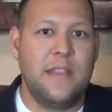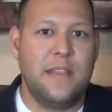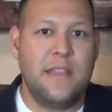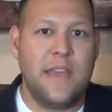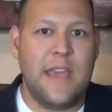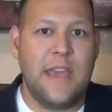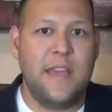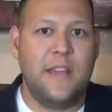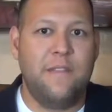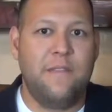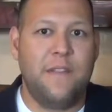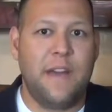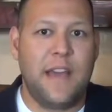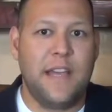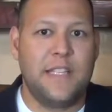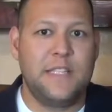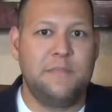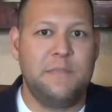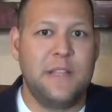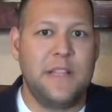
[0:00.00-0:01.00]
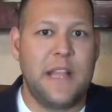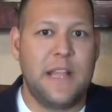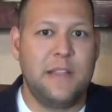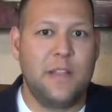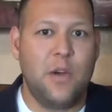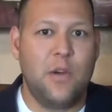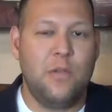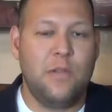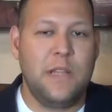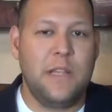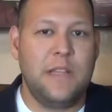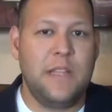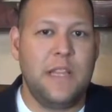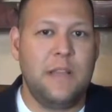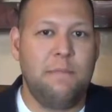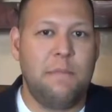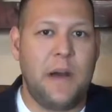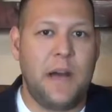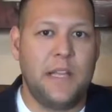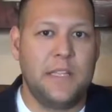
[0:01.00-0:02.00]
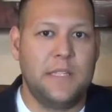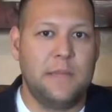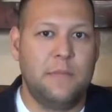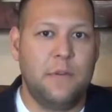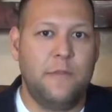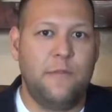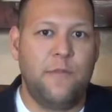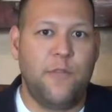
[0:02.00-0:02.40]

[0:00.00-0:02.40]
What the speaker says: they advised me that the only thing possible